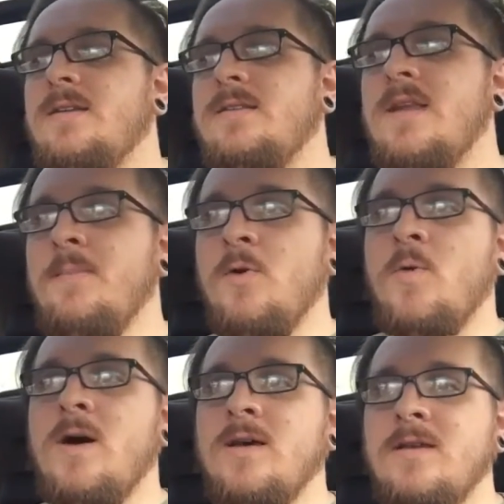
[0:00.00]
Number
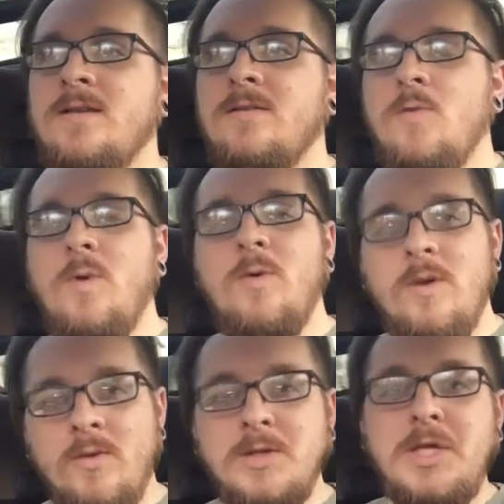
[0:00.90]
1, what
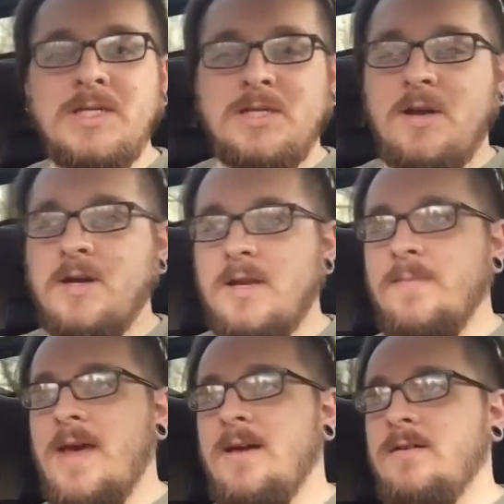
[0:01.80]
we were just talking
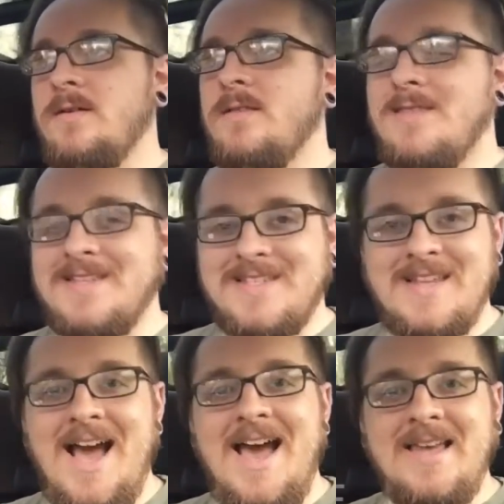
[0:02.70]
about, the
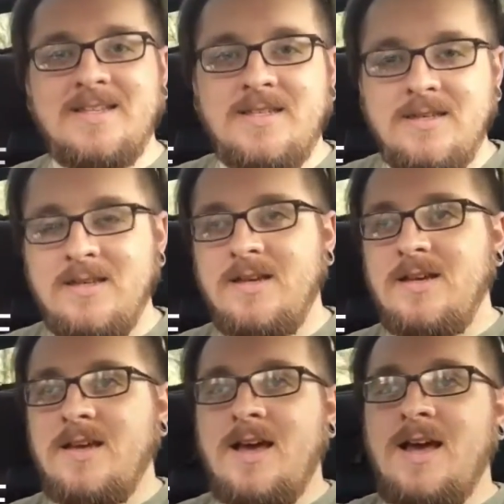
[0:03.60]
size.
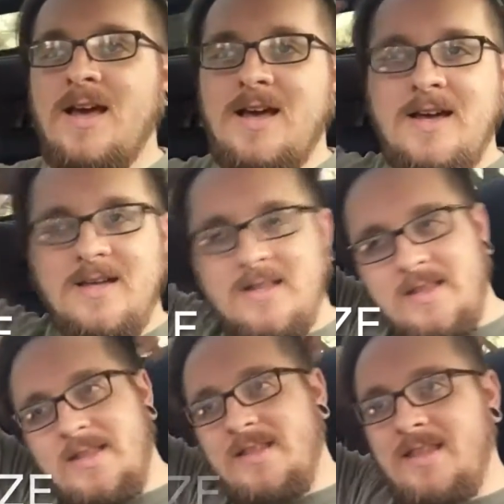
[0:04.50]

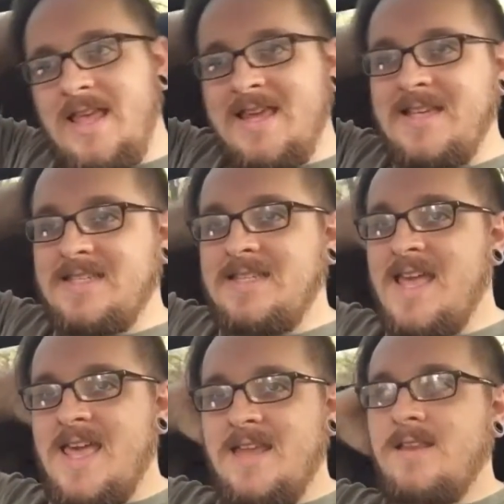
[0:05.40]
Like I
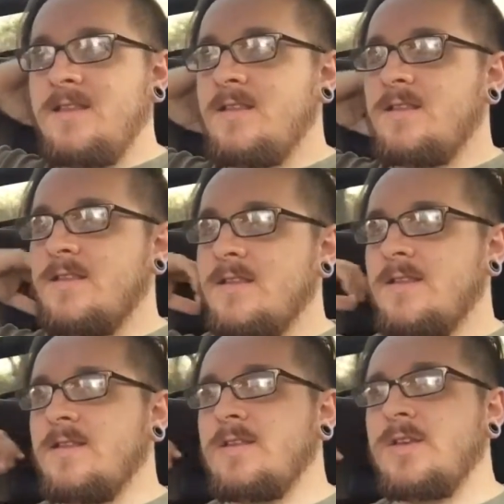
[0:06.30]
said,
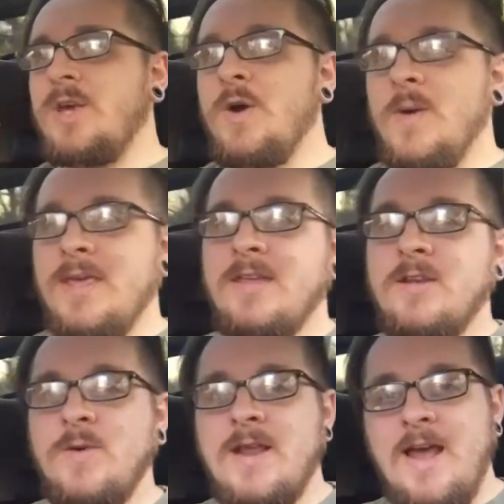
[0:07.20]
going
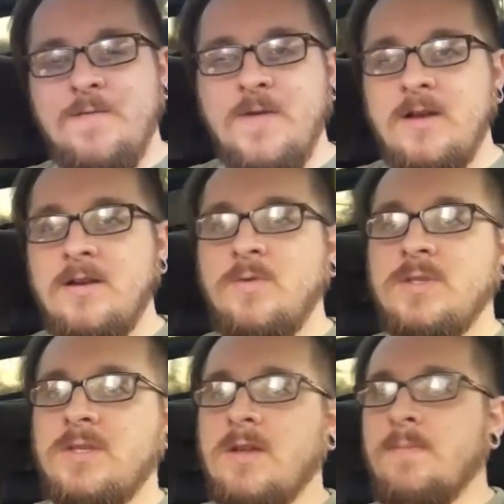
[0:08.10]
into it, I figured it
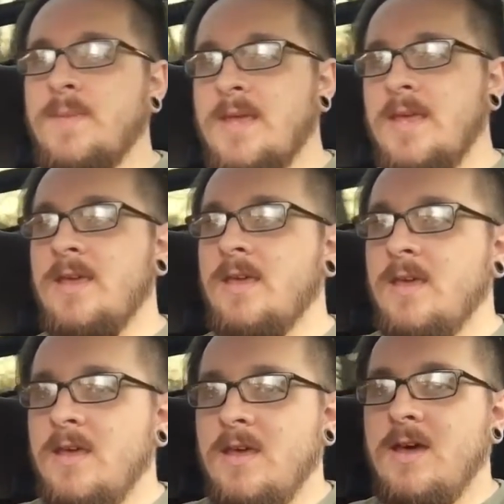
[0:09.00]
was going to be
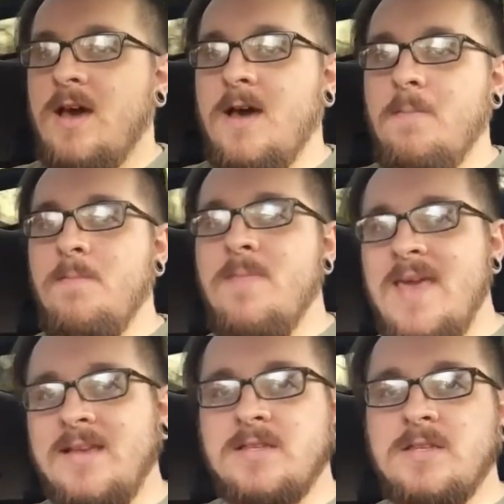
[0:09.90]
a
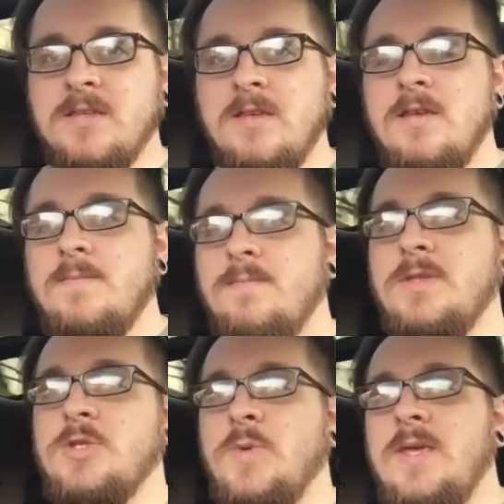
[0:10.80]
mix
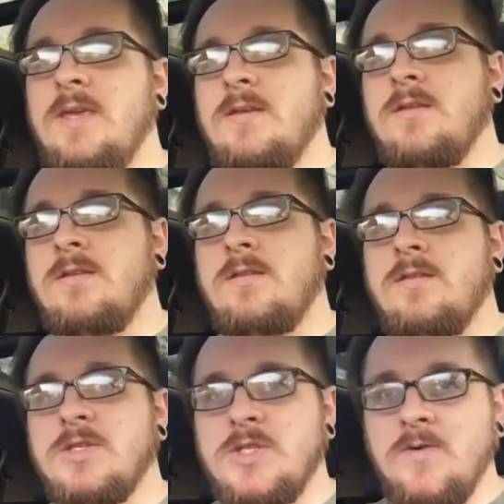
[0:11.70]
between
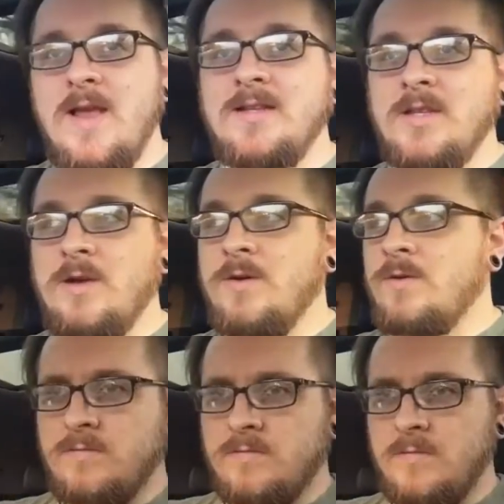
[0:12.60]
the
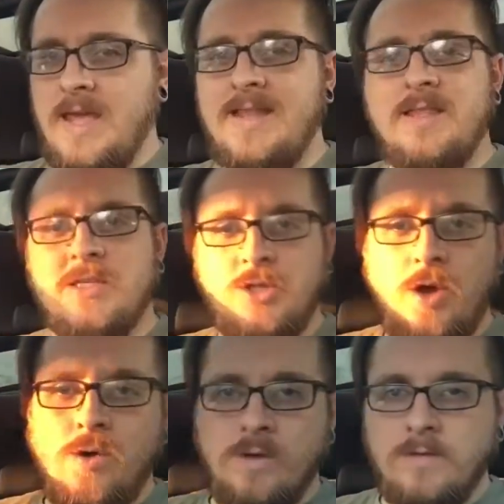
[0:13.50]
Sorento and the
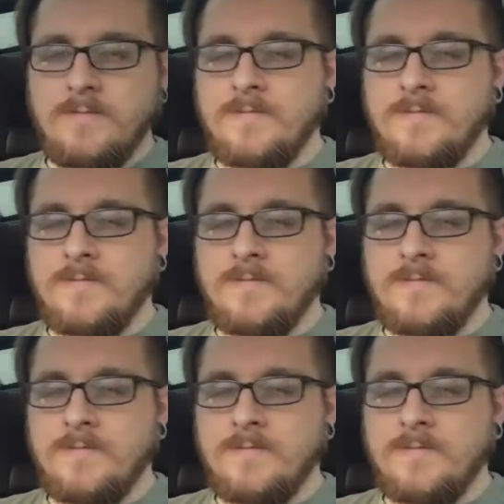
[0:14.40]
Soul.